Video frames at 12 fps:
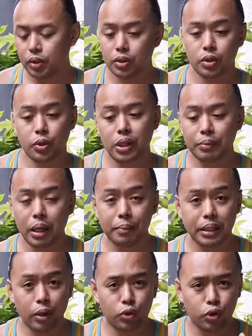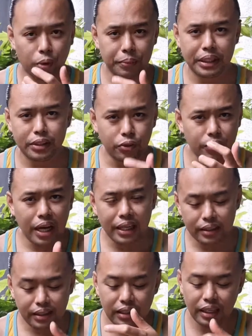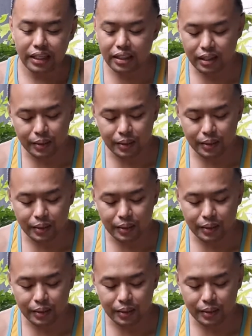So sometimes I would normally do that, like